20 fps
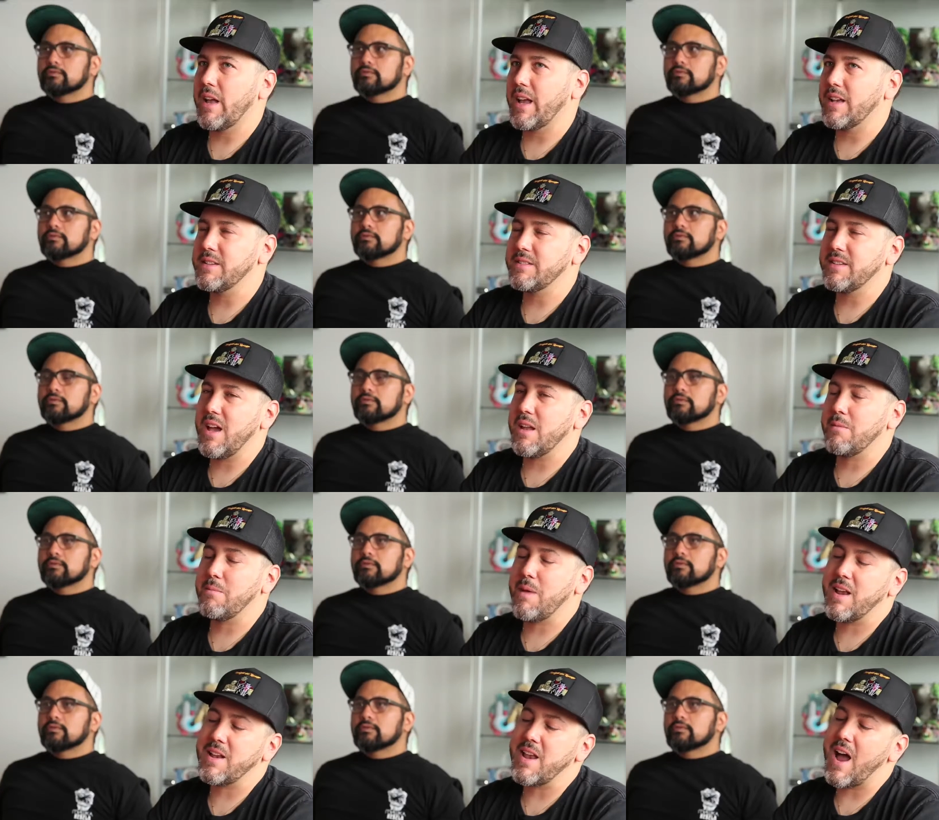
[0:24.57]
Speaker 1: Like I said, my
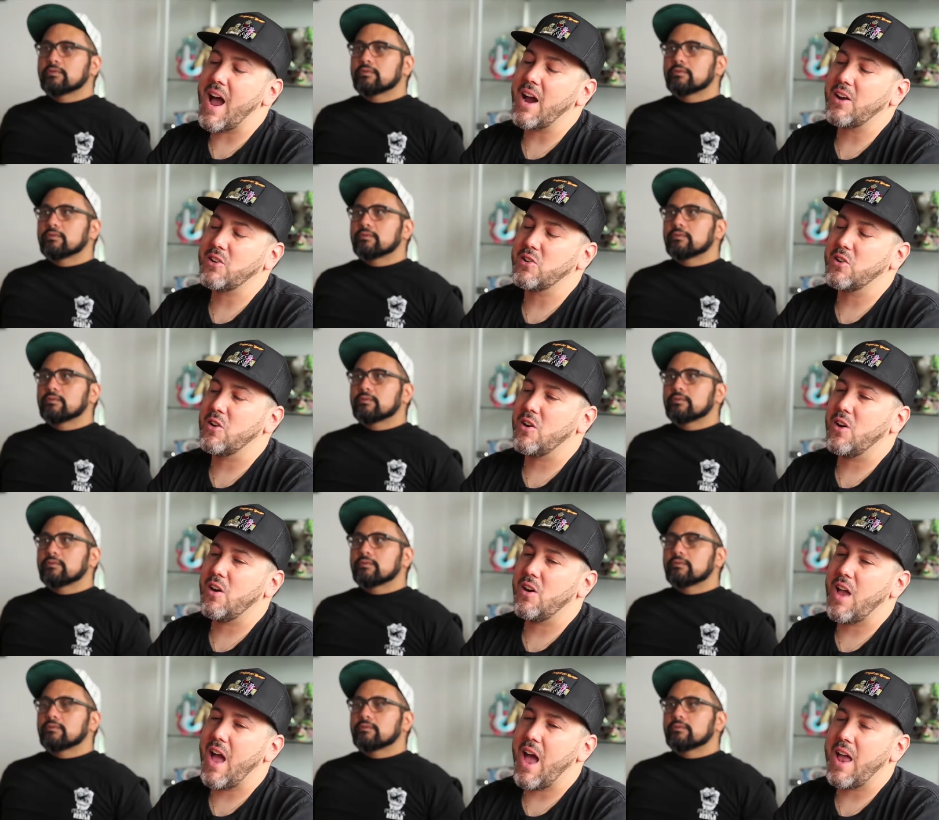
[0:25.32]
doctor
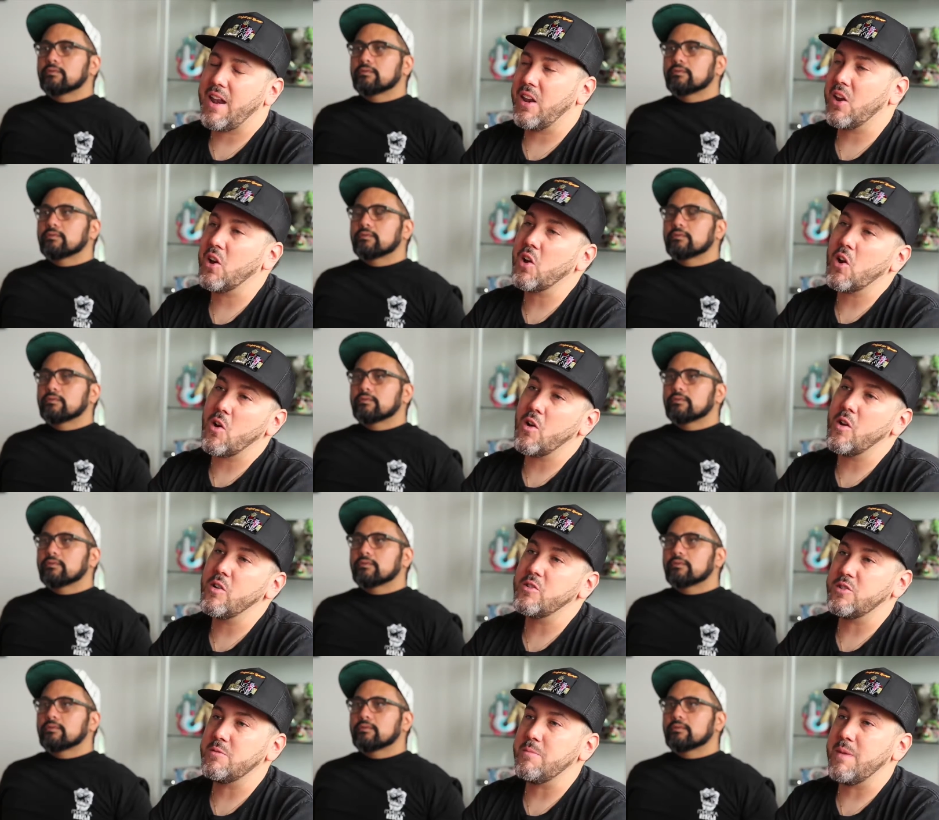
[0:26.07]
had
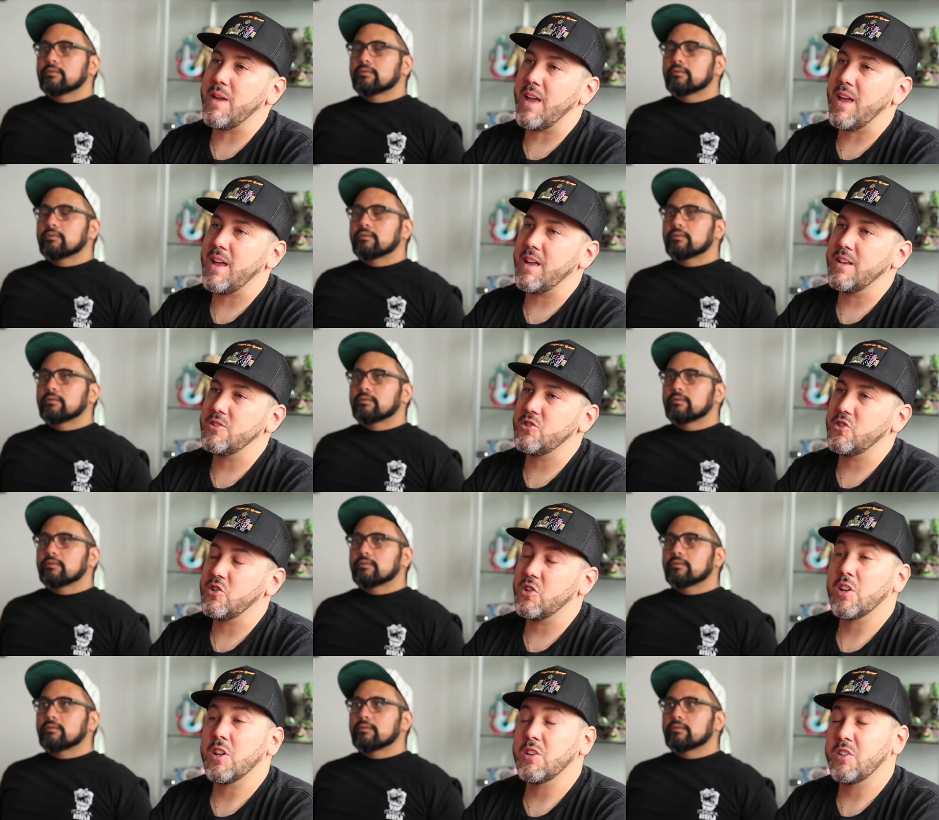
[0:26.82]
encouraged me to
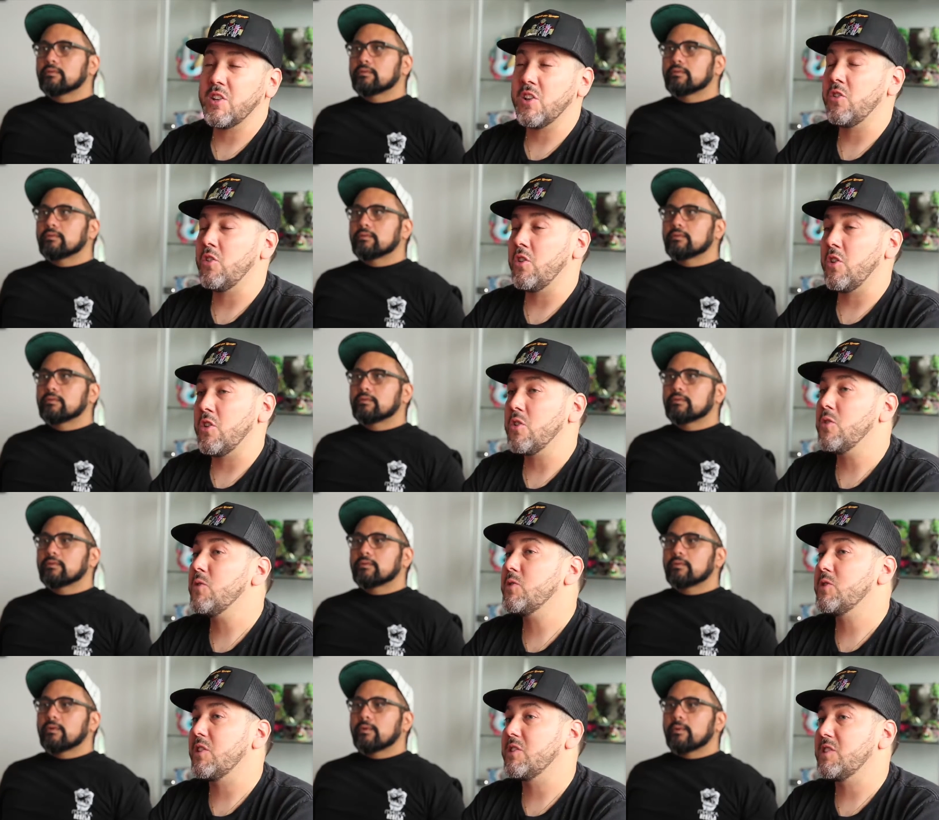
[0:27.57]
continue to use
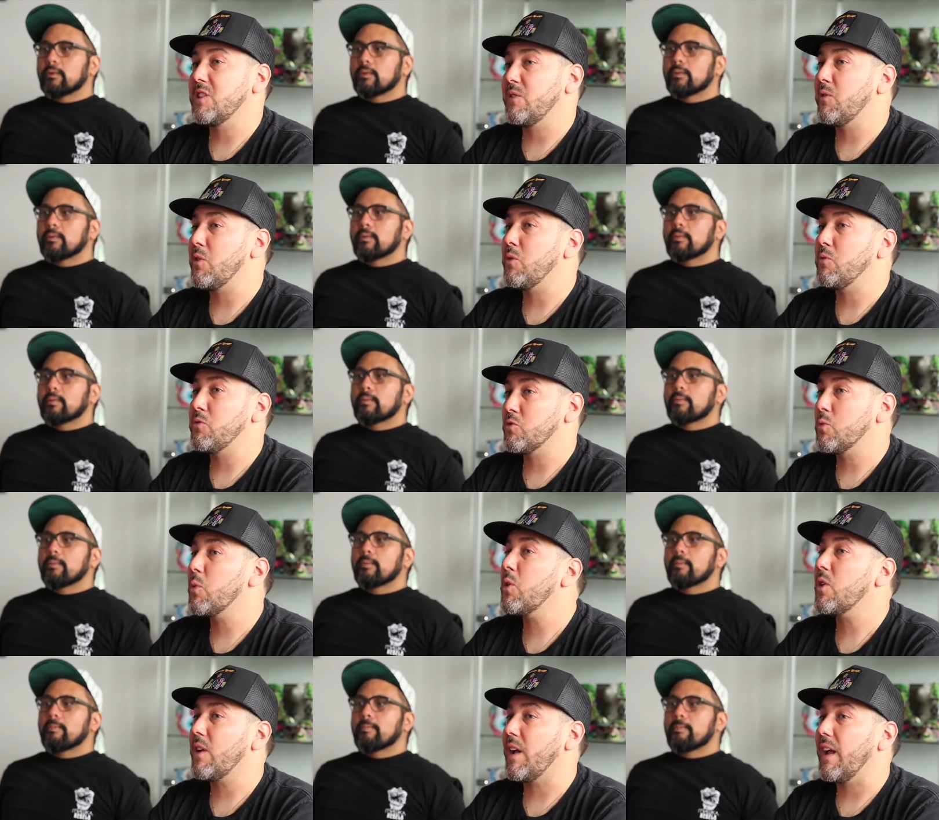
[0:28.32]
this if it was
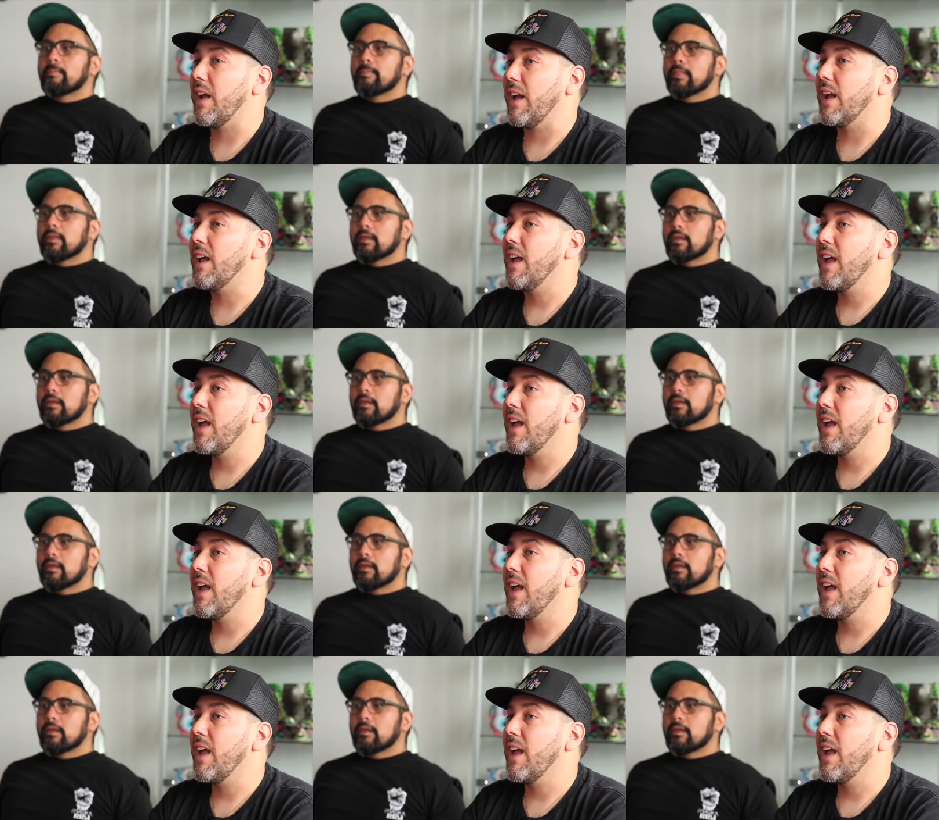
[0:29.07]
working.